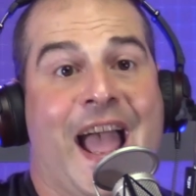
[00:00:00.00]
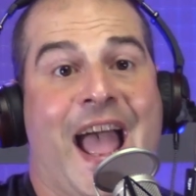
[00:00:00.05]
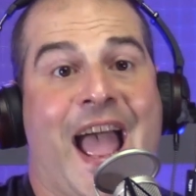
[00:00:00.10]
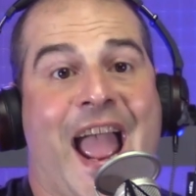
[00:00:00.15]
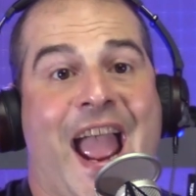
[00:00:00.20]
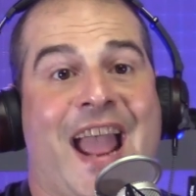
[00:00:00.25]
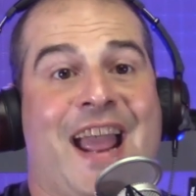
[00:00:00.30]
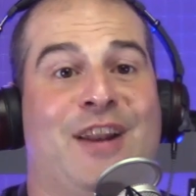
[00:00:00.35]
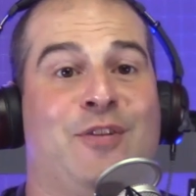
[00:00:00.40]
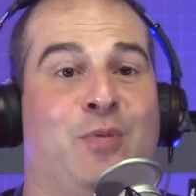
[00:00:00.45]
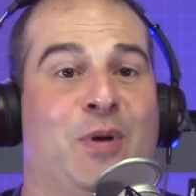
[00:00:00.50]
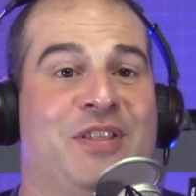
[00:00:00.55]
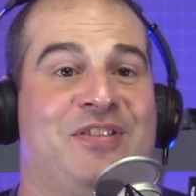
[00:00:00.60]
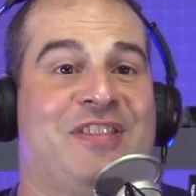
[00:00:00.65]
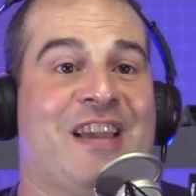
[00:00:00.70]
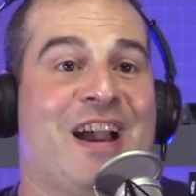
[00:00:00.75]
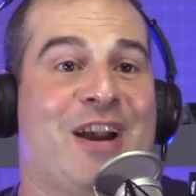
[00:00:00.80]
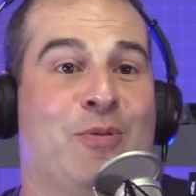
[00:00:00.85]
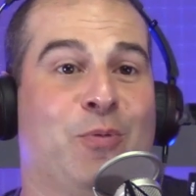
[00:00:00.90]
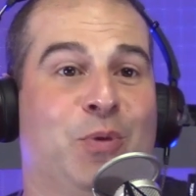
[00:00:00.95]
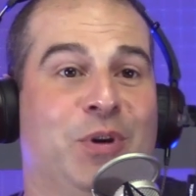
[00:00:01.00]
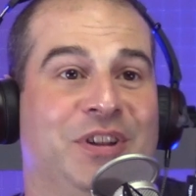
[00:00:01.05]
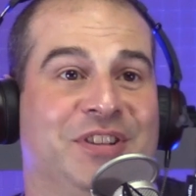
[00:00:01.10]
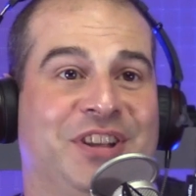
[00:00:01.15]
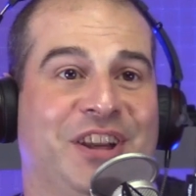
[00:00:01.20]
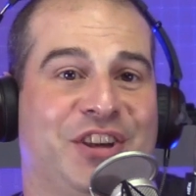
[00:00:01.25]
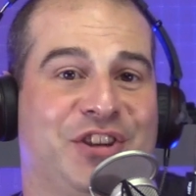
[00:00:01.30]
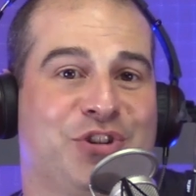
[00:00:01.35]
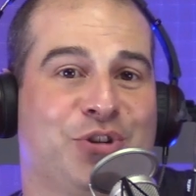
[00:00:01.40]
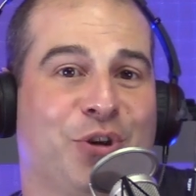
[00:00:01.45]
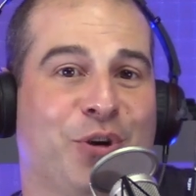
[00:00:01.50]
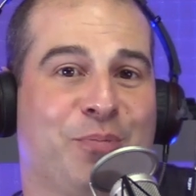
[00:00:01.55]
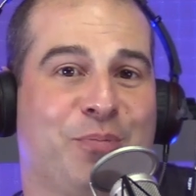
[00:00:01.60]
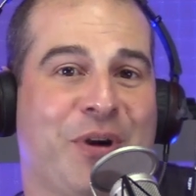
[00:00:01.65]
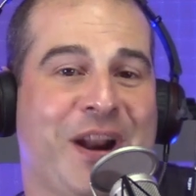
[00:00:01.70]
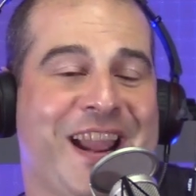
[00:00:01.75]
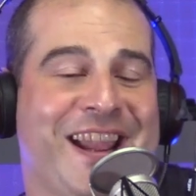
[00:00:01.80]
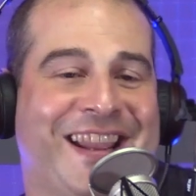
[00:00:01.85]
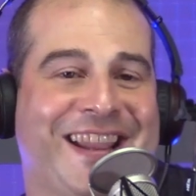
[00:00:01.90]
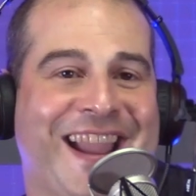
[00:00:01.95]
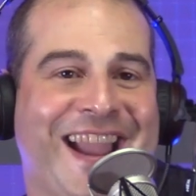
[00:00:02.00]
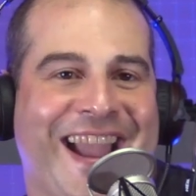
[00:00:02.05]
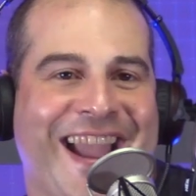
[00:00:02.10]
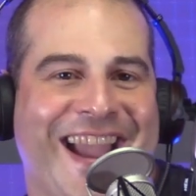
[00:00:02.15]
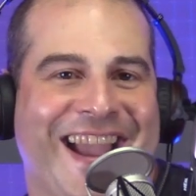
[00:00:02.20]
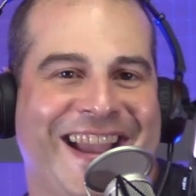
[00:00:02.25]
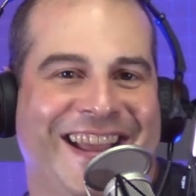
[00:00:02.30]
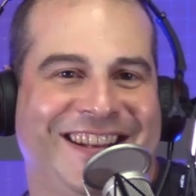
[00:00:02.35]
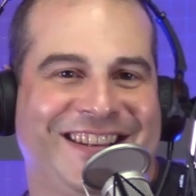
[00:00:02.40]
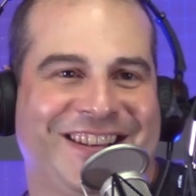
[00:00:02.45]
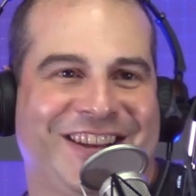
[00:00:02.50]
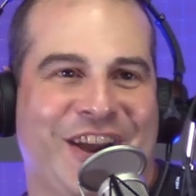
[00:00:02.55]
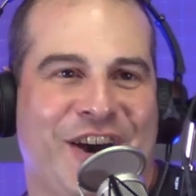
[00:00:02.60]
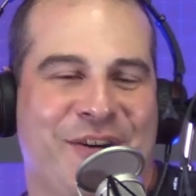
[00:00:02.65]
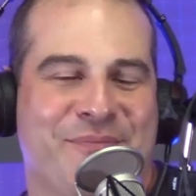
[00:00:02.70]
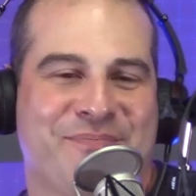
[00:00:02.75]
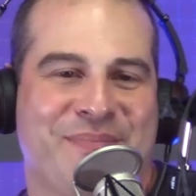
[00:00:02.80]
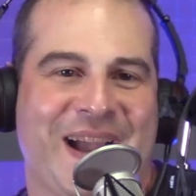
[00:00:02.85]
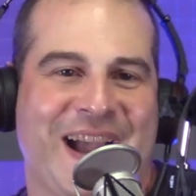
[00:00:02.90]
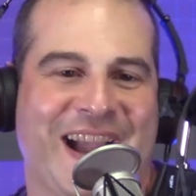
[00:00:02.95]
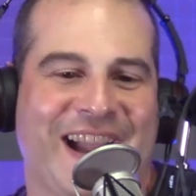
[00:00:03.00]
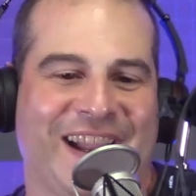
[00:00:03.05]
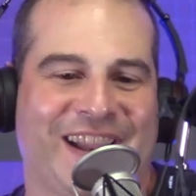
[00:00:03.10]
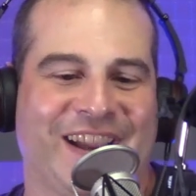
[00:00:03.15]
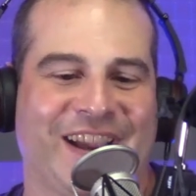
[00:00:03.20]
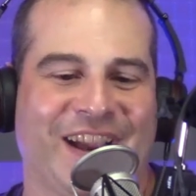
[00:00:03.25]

And with that, we'll take a short break and come back